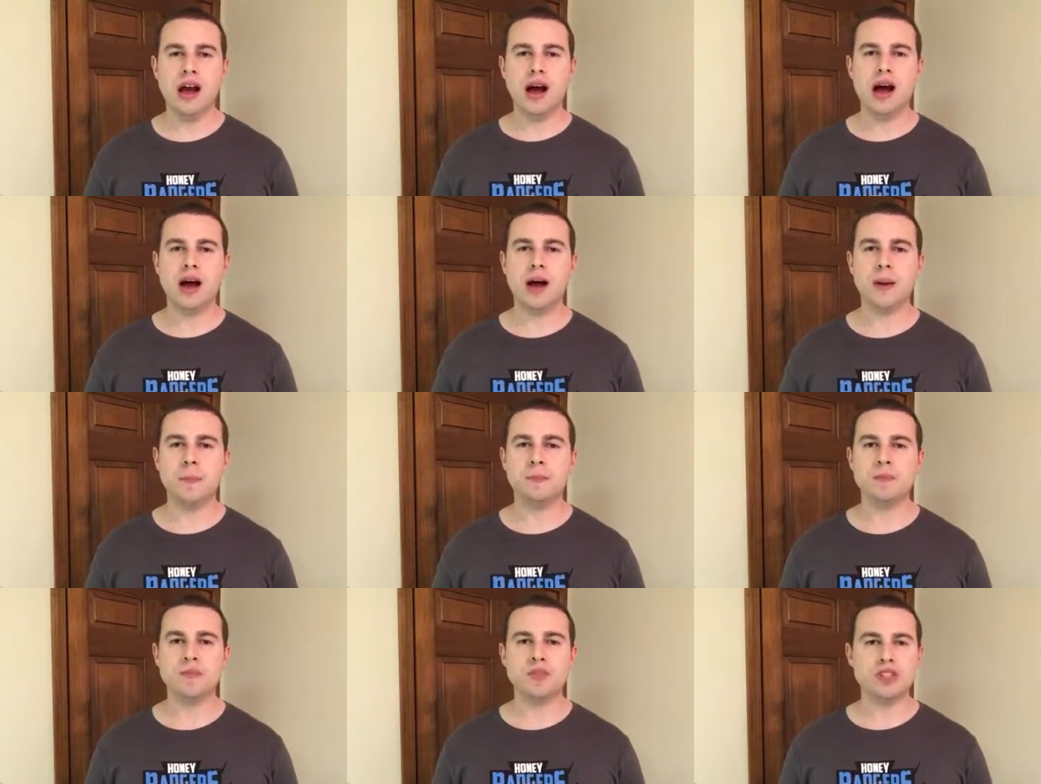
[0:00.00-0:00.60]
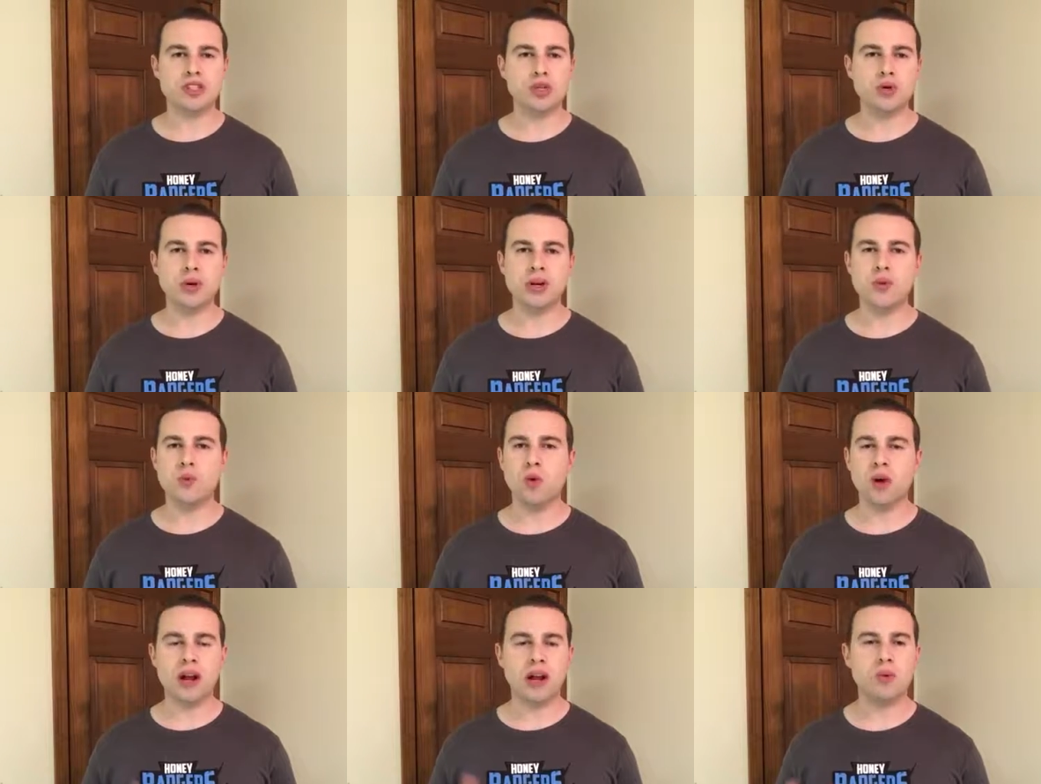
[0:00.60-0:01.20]
um,
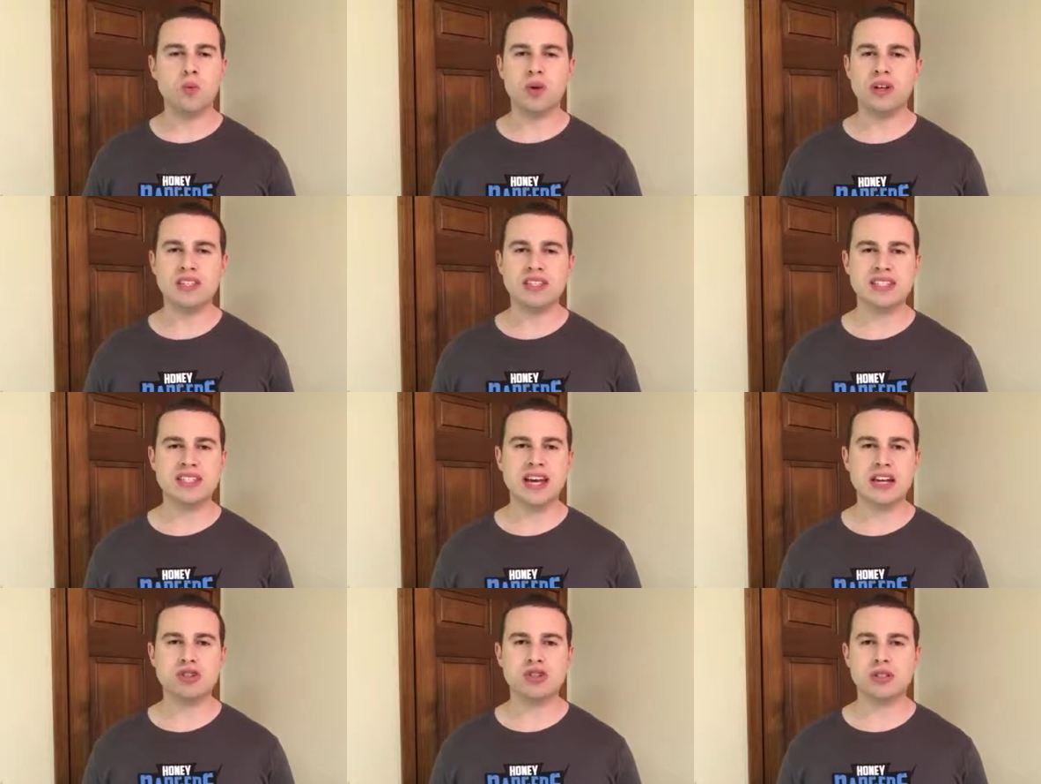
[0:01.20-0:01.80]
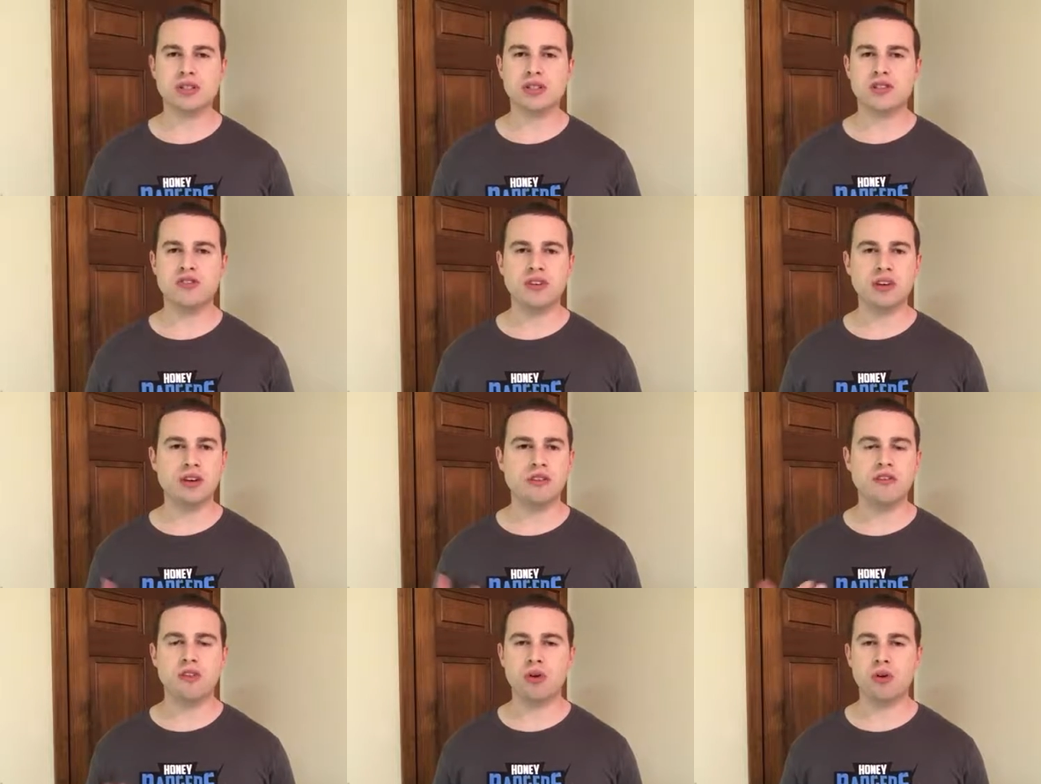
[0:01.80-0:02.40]
doing one-on-one -on -one sessions
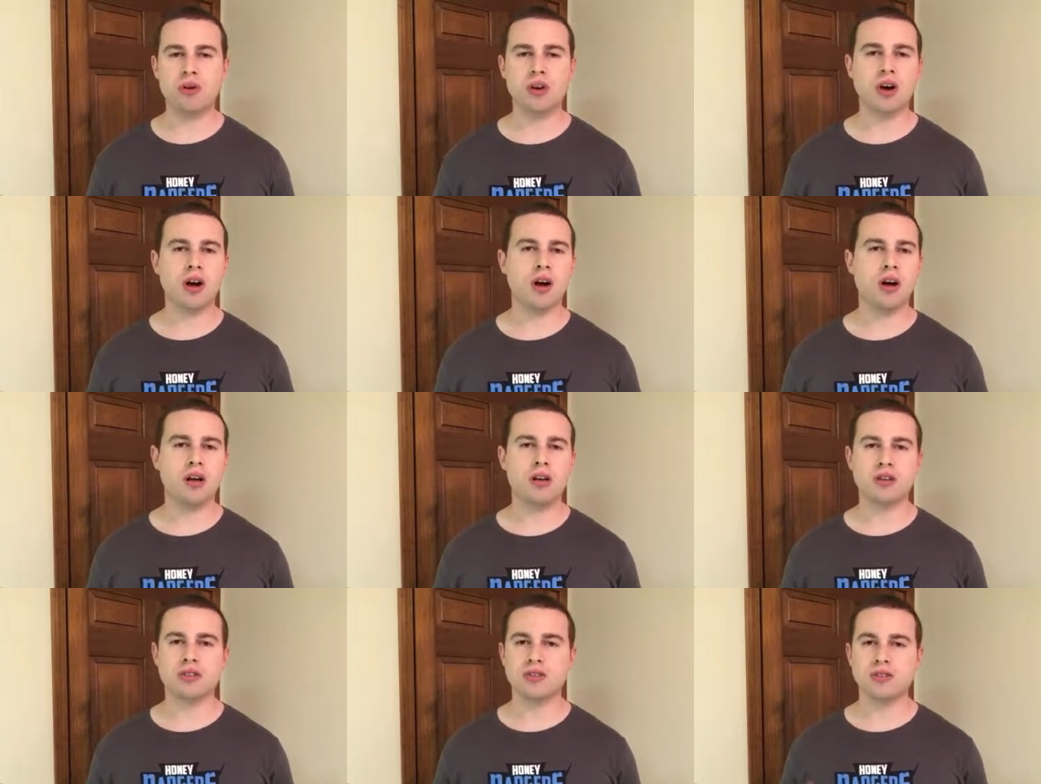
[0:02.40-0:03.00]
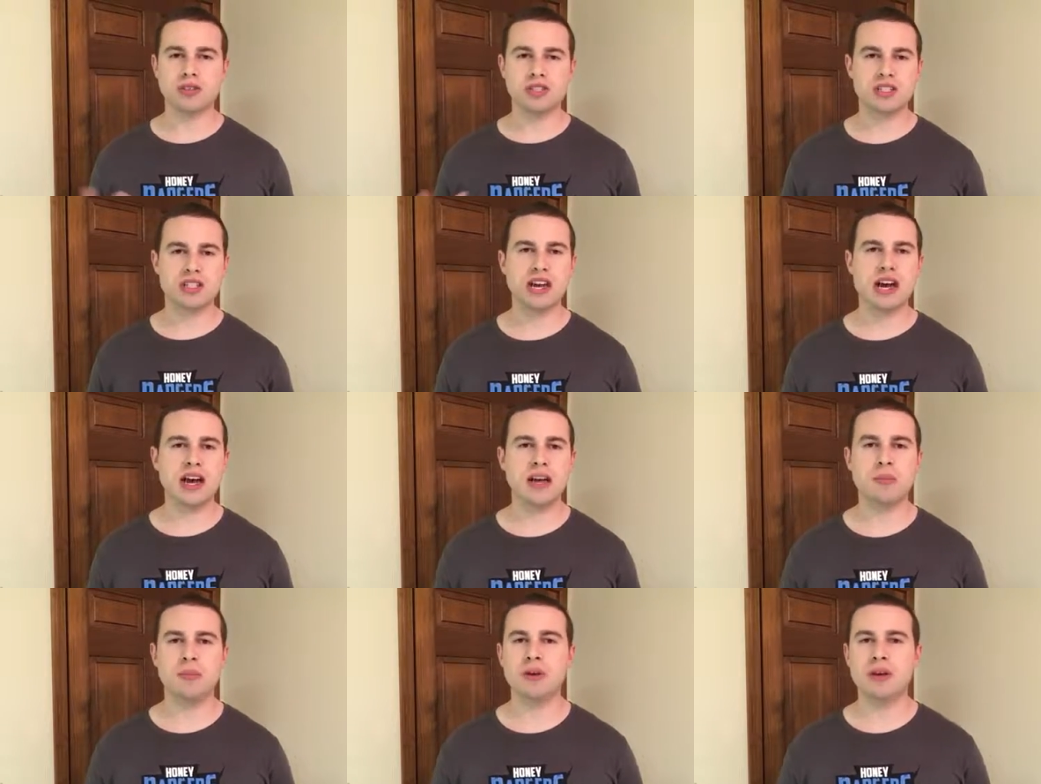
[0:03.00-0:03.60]
via phone calls or
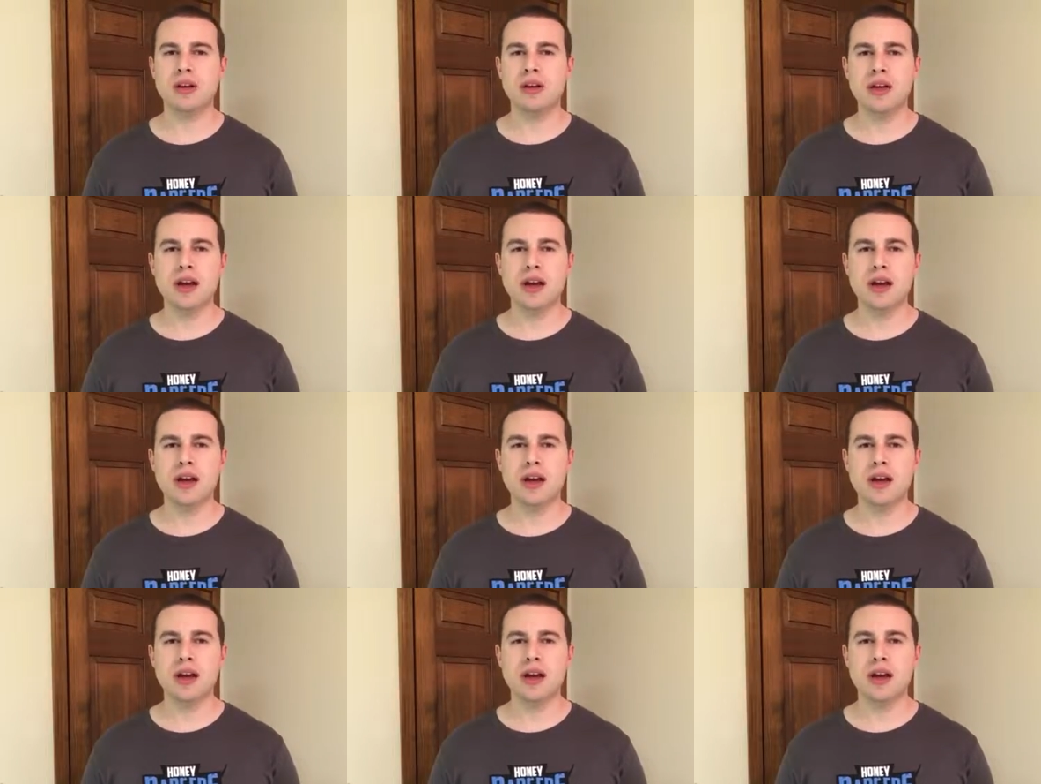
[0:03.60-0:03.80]
Skype,